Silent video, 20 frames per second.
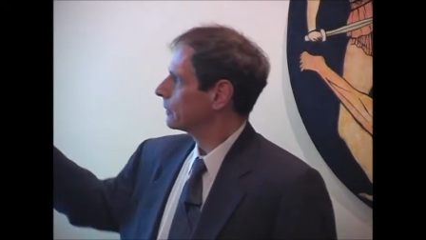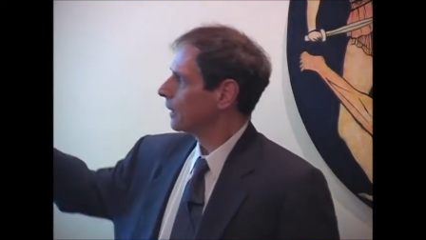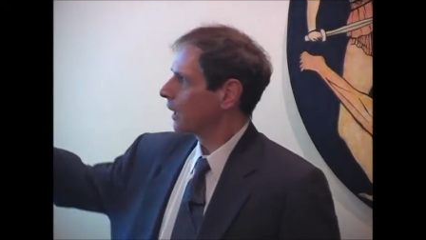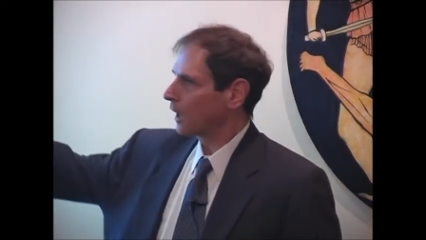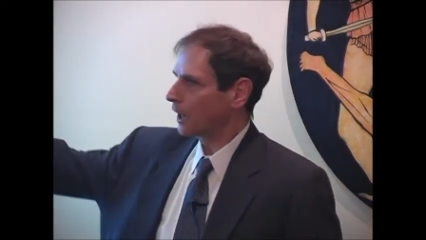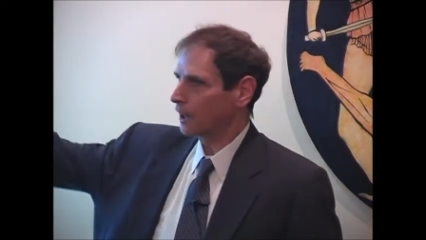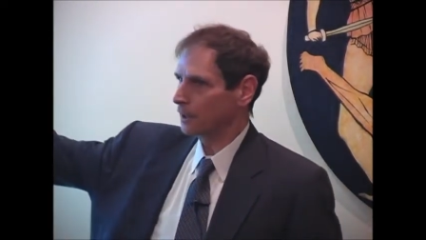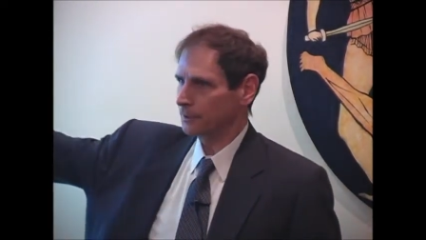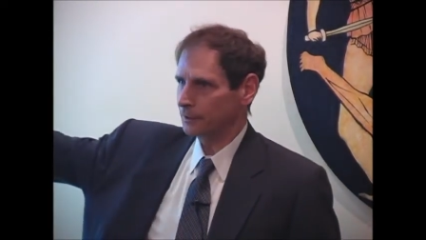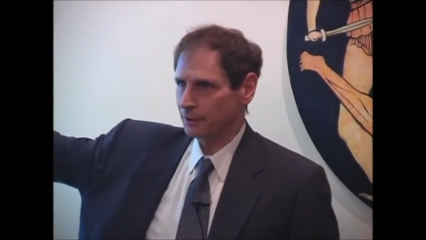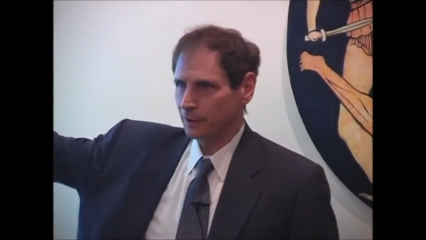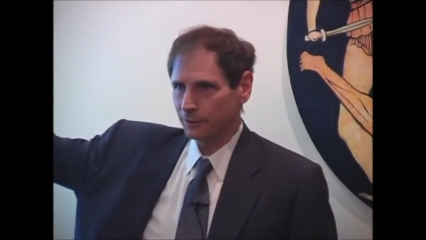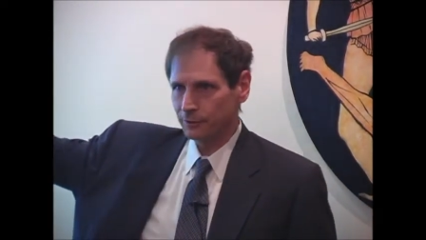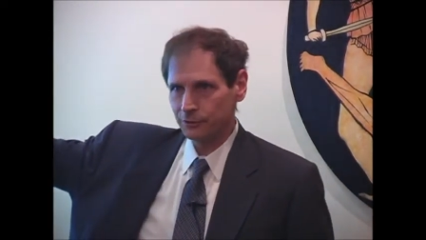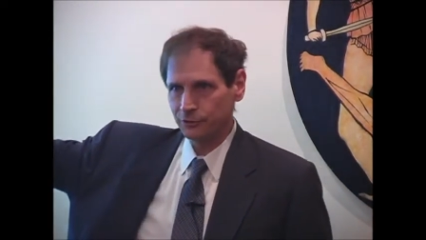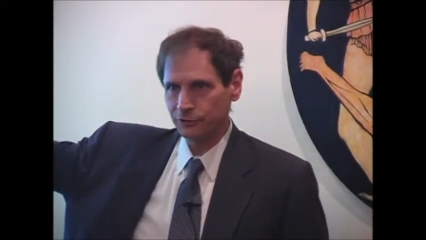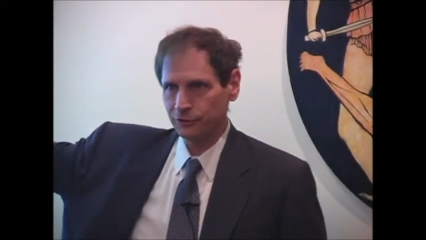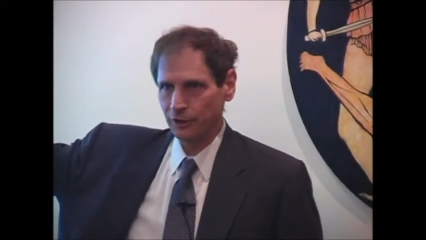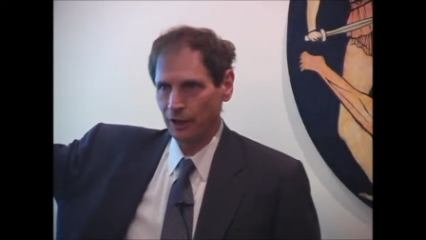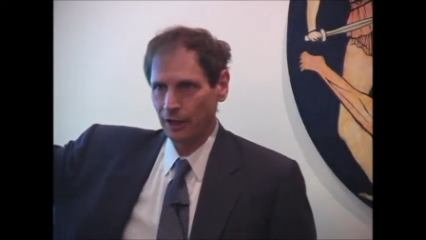On the other
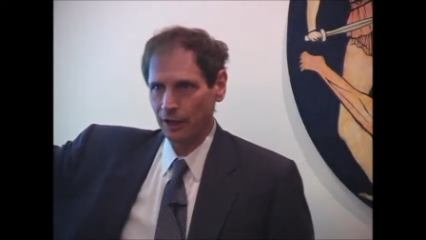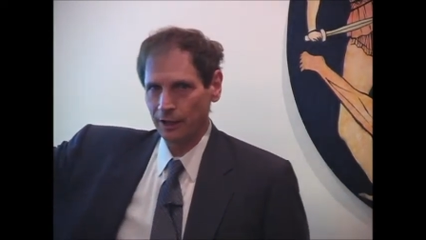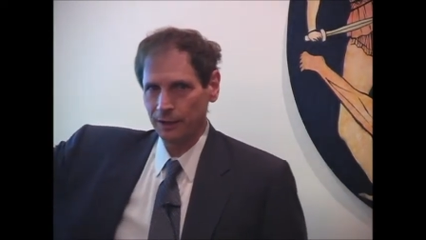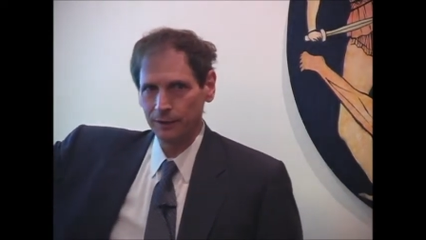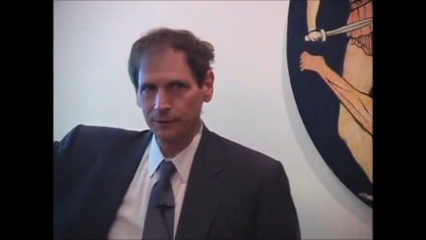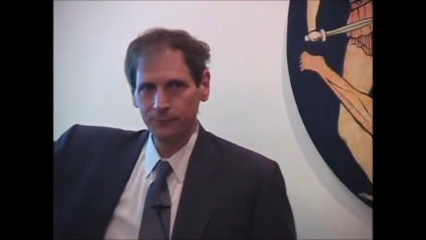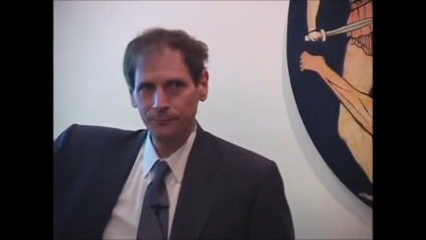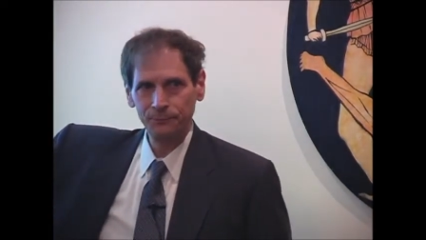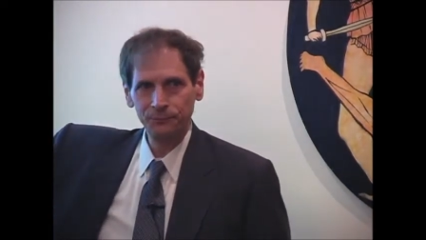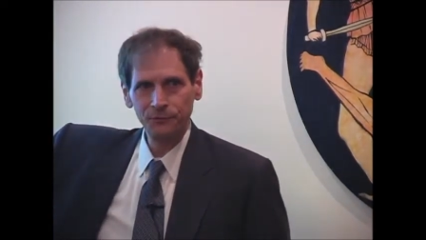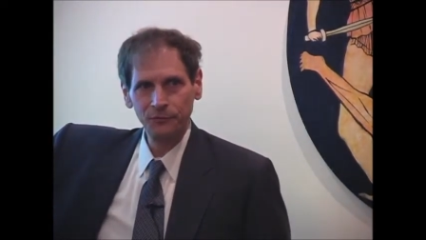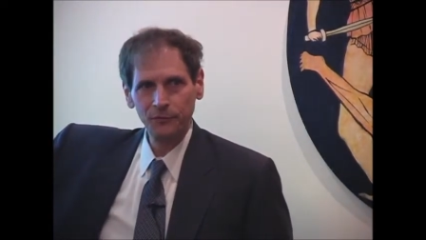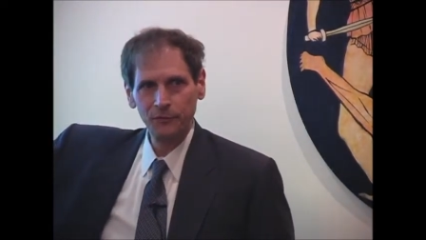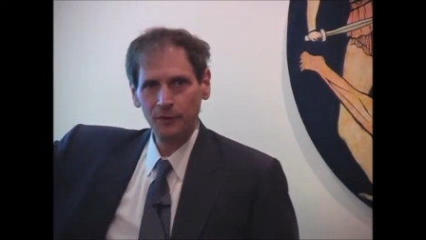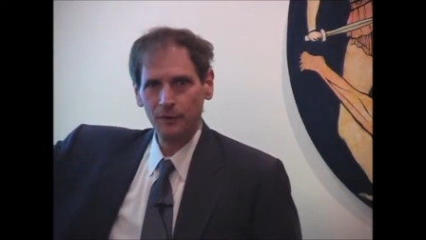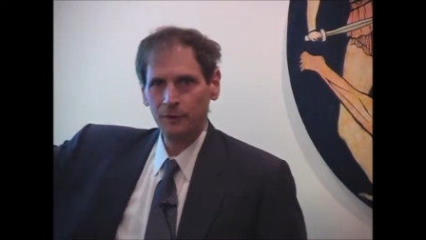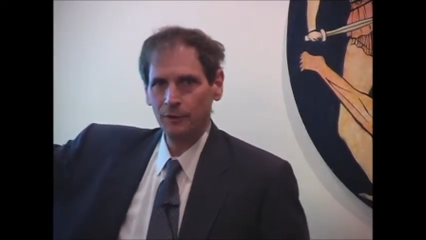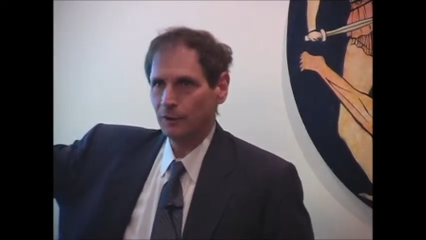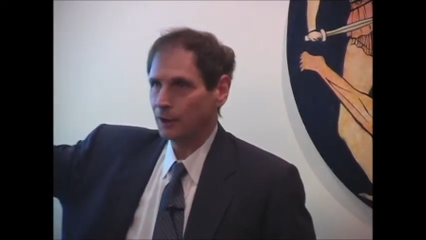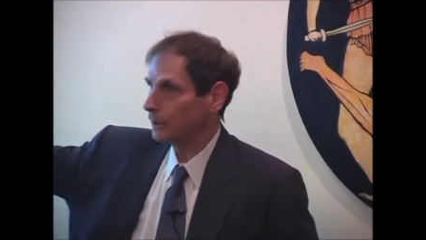side,
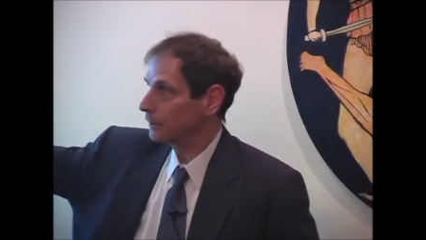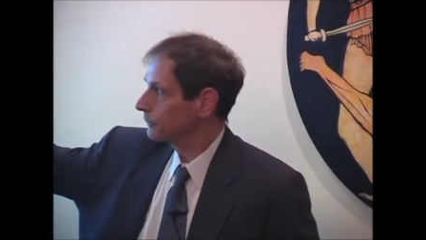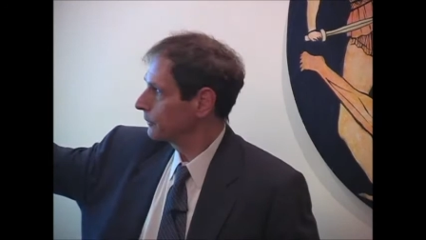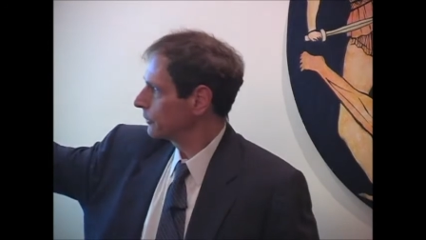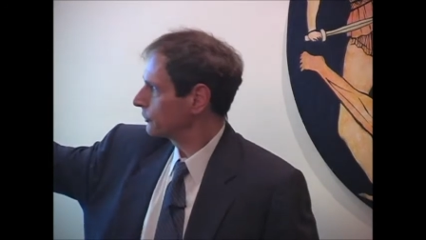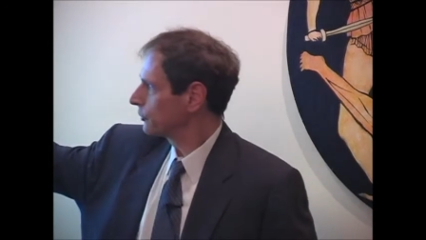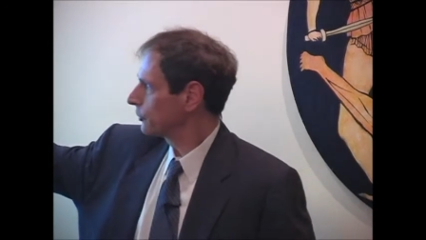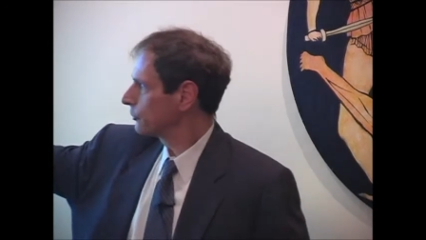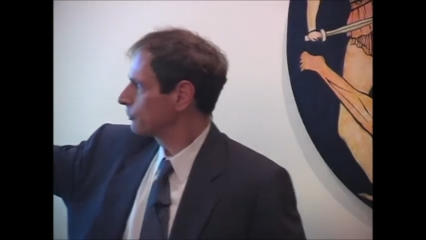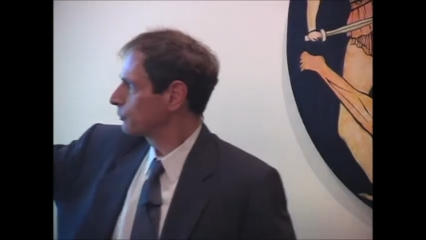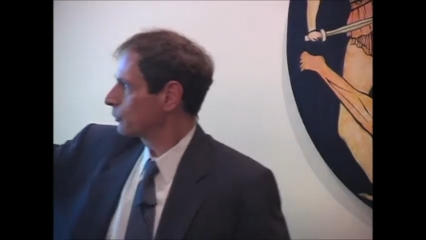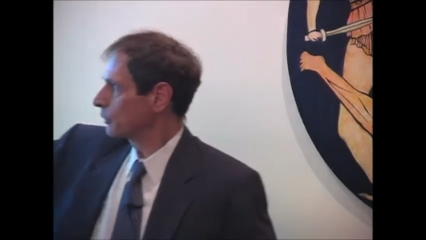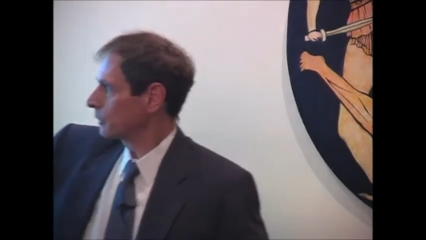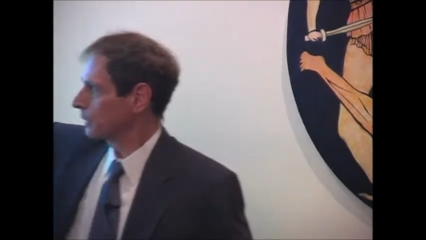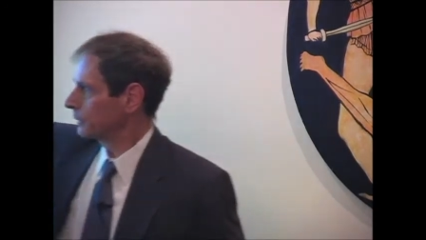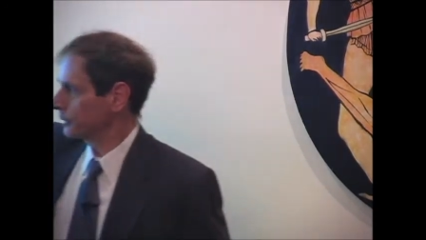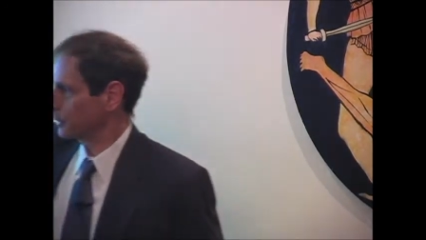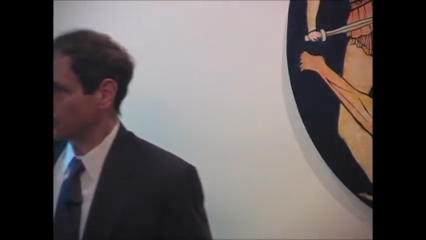this is more on